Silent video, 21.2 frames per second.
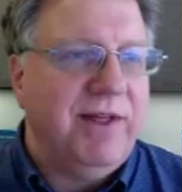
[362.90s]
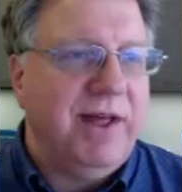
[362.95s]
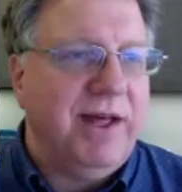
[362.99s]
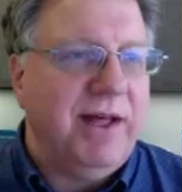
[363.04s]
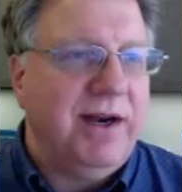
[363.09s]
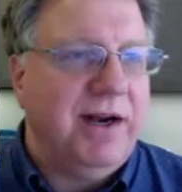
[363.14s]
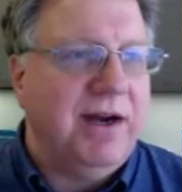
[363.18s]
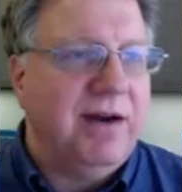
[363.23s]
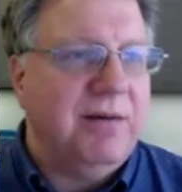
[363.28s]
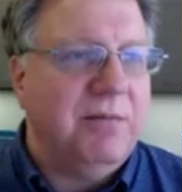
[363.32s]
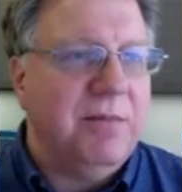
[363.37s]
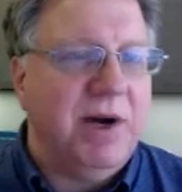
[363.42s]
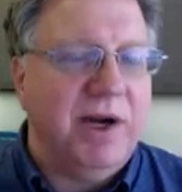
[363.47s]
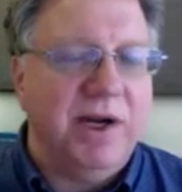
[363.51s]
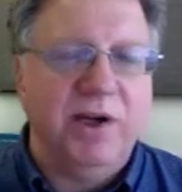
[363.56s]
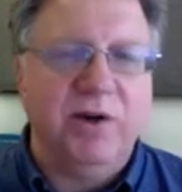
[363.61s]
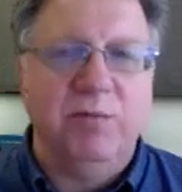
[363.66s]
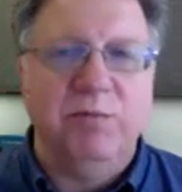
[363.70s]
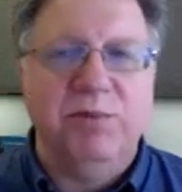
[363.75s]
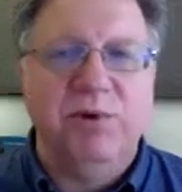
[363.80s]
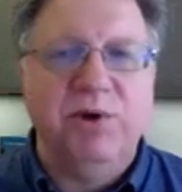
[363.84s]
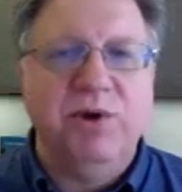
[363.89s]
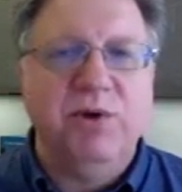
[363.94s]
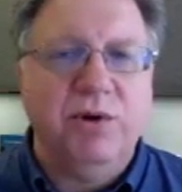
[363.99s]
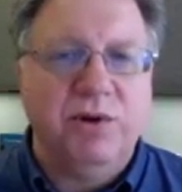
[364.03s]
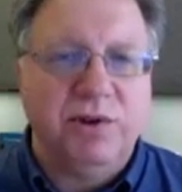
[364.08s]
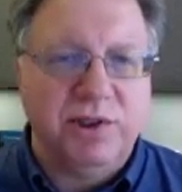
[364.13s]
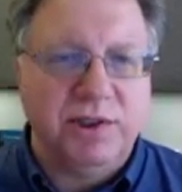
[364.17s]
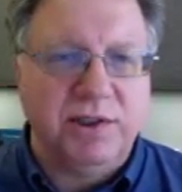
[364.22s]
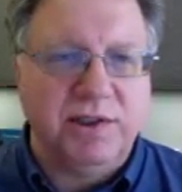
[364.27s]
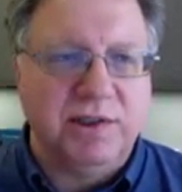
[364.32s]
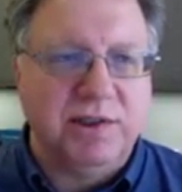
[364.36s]
that on my computer
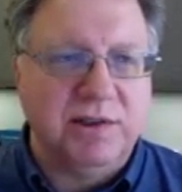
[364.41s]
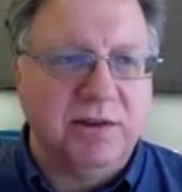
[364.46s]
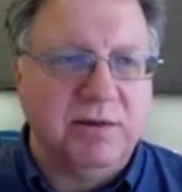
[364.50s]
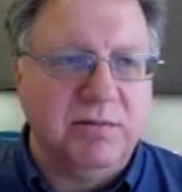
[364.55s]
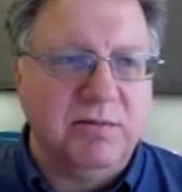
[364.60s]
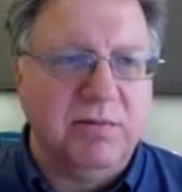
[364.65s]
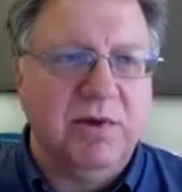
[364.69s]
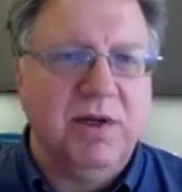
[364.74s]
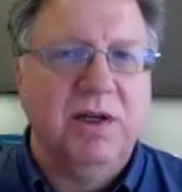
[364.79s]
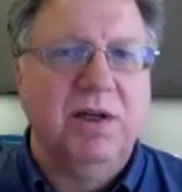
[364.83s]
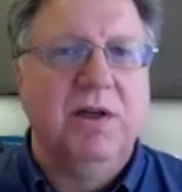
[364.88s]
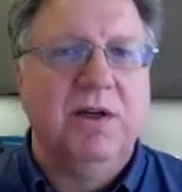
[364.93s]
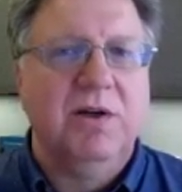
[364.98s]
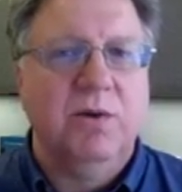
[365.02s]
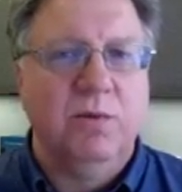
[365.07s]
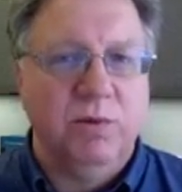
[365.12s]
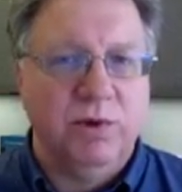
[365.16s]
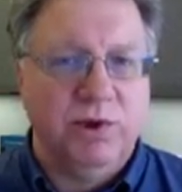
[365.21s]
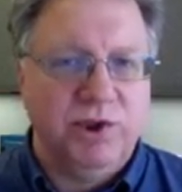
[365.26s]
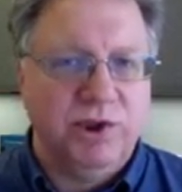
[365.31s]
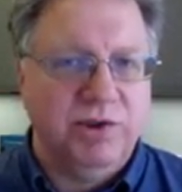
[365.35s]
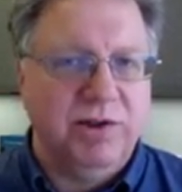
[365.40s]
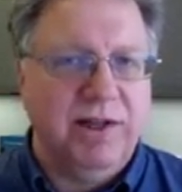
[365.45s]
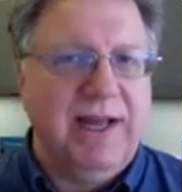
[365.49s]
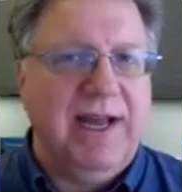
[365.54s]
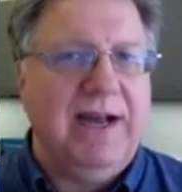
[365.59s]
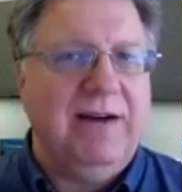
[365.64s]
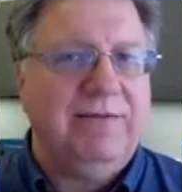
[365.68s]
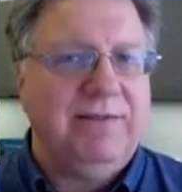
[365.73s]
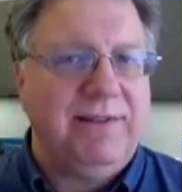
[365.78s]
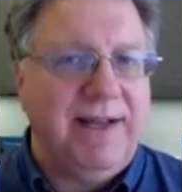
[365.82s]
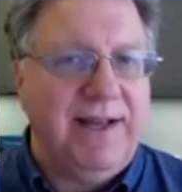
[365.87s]
system, which you'll
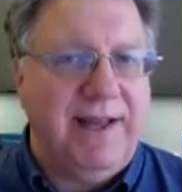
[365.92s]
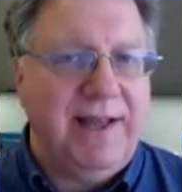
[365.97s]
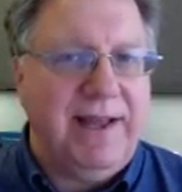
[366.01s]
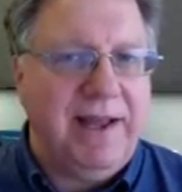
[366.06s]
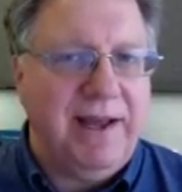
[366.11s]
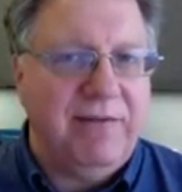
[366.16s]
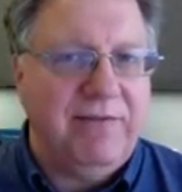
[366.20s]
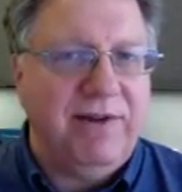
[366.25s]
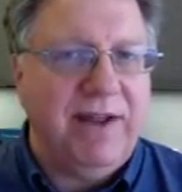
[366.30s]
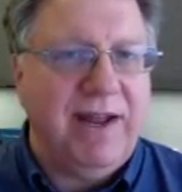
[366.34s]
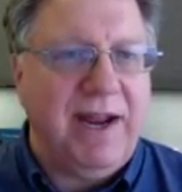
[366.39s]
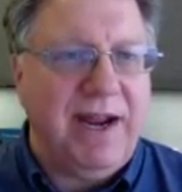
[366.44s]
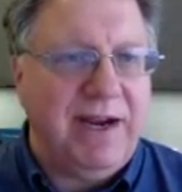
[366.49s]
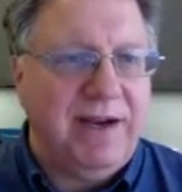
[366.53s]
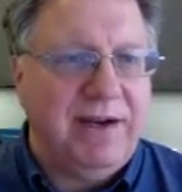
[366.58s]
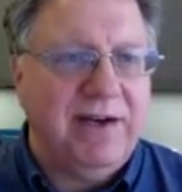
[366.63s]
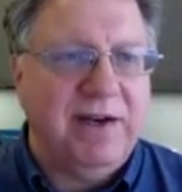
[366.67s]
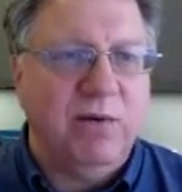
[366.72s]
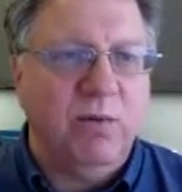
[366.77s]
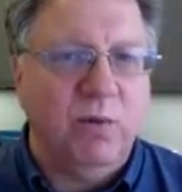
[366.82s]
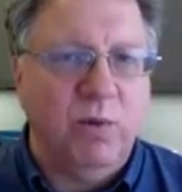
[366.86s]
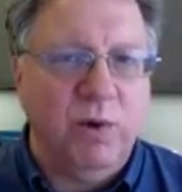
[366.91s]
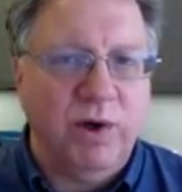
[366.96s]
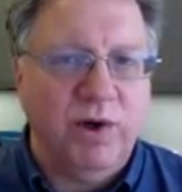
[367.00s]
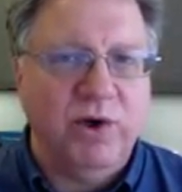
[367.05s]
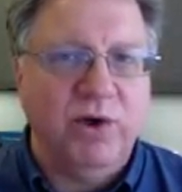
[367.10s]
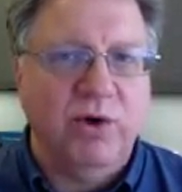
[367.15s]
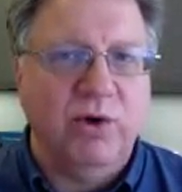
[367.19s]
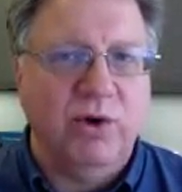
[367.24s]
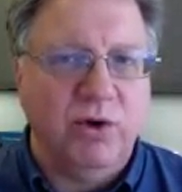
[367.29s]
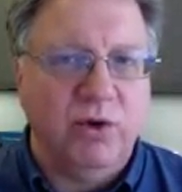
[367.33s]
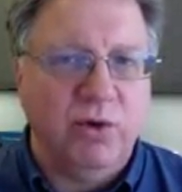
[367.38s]
have to have handy when
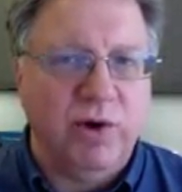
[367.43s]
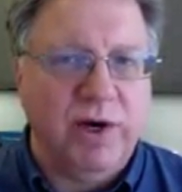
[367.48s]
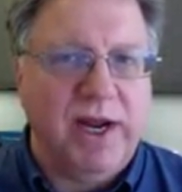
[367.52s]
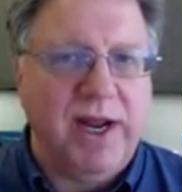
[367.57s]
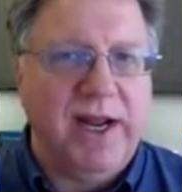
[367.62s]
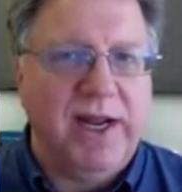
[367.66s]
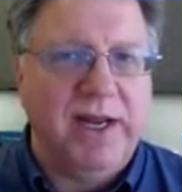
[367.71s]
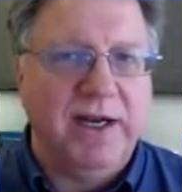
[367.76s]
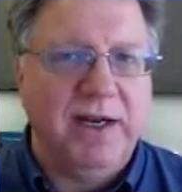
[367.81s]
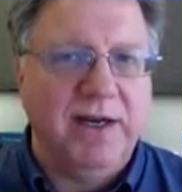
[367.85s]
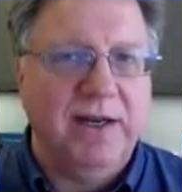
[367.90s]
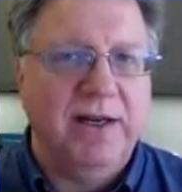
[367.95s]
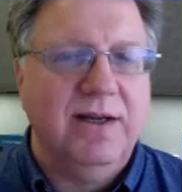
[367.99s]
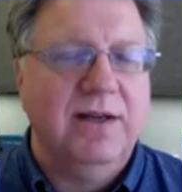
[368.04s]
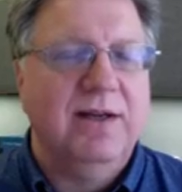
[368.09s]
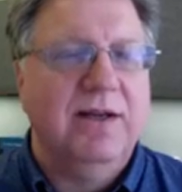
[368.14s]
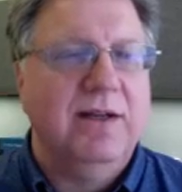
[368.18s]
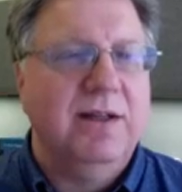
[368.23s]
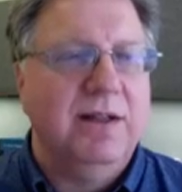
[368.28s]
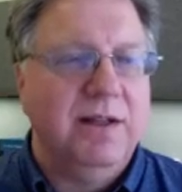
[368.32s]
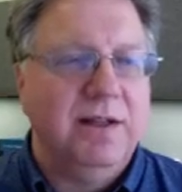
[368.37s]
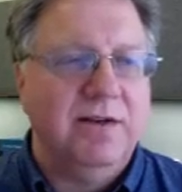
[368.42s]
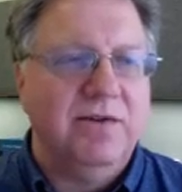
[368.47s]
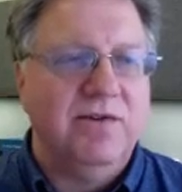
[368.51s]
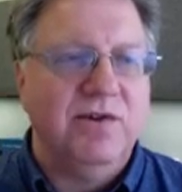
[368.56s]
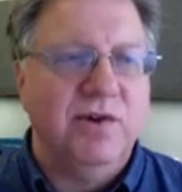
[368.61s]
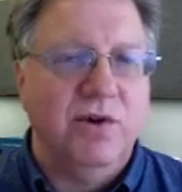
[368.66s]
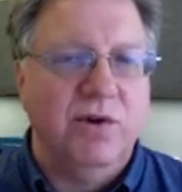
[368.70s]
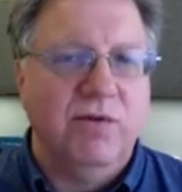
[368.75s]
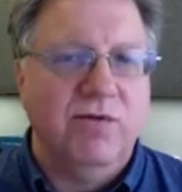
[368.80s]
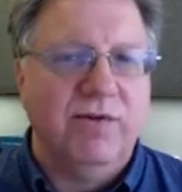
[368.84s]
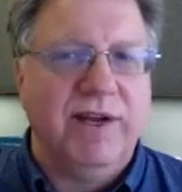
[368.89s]
you create this
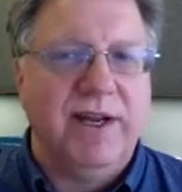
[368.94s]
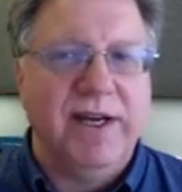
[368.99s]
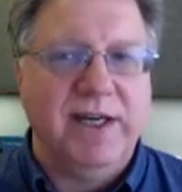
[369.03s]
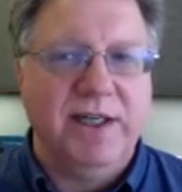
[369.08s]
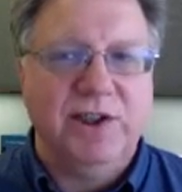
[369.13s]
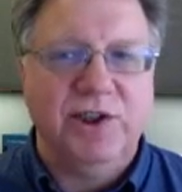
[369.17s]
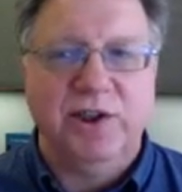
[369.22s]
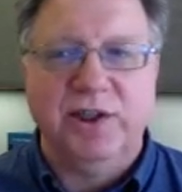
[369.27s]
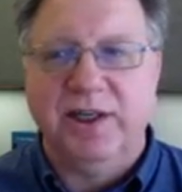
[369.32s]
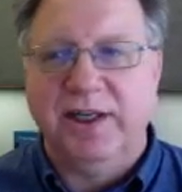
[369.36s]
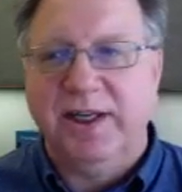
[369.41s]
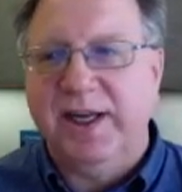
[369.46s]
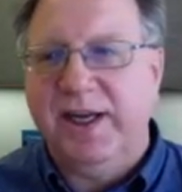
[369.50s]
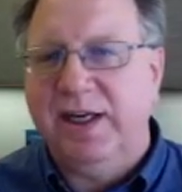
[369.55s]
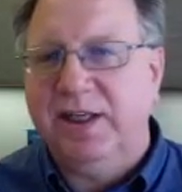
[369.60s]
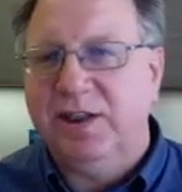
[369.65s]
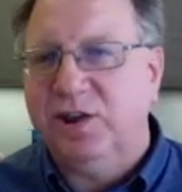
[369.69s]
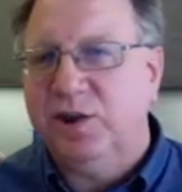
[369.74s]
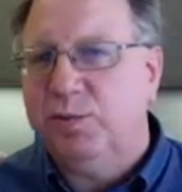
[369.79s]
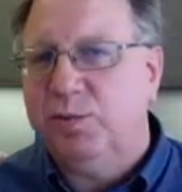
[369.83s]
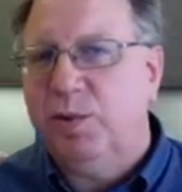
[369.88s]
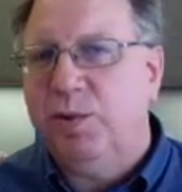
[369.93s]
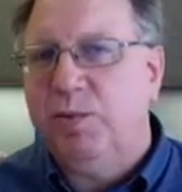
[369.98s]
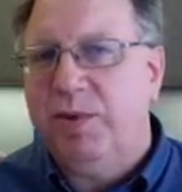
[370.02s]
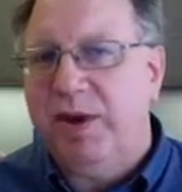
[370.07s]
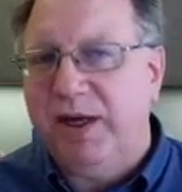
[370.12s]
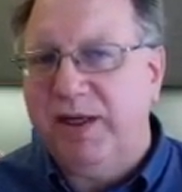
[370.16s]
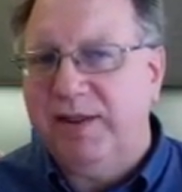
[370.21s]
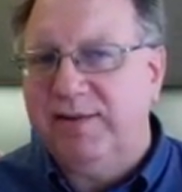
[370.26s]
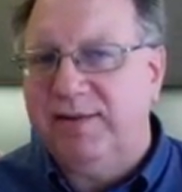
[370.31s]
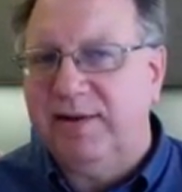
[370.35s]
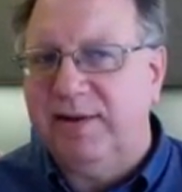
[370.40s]
notification. It can't just be
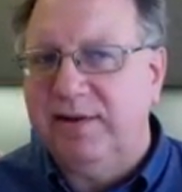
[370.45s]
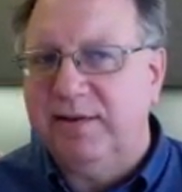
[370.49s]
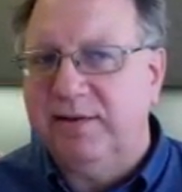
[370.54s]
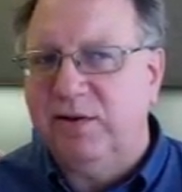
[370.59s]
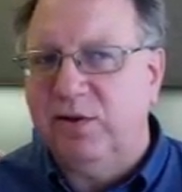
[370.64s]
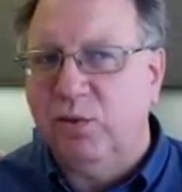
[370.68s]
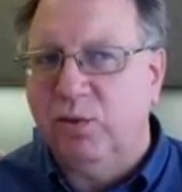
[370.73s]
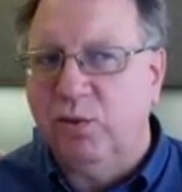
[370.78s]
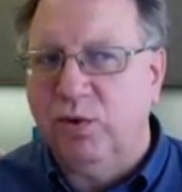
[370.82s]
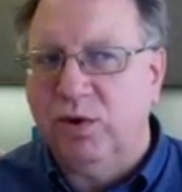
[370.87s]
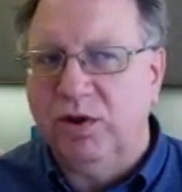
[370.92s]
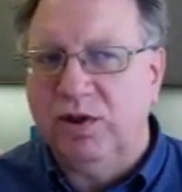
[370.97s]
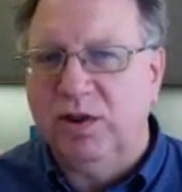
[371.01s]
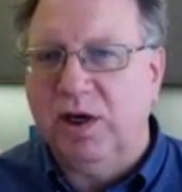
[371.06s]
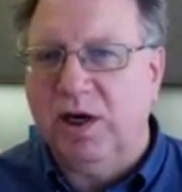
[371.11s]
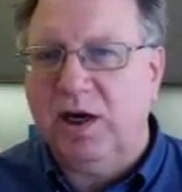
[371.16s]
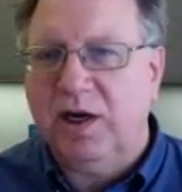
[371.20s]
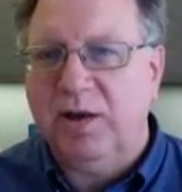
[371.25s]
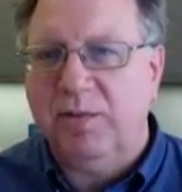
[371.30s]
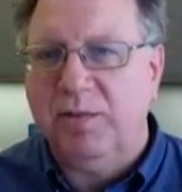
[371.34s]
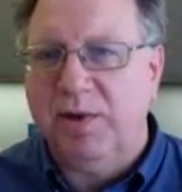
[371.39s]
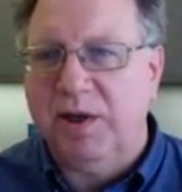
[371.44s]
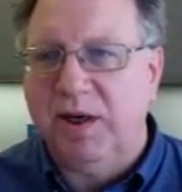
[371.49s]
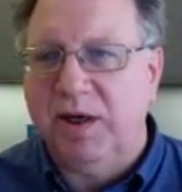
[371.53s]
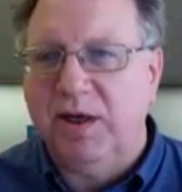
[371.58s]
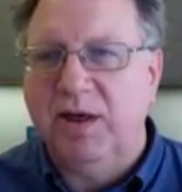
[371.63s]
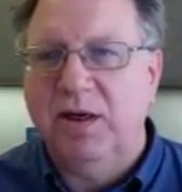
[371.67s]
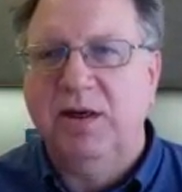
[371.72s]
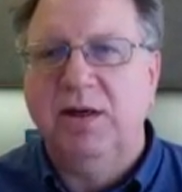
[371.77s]
pasted into the Word document.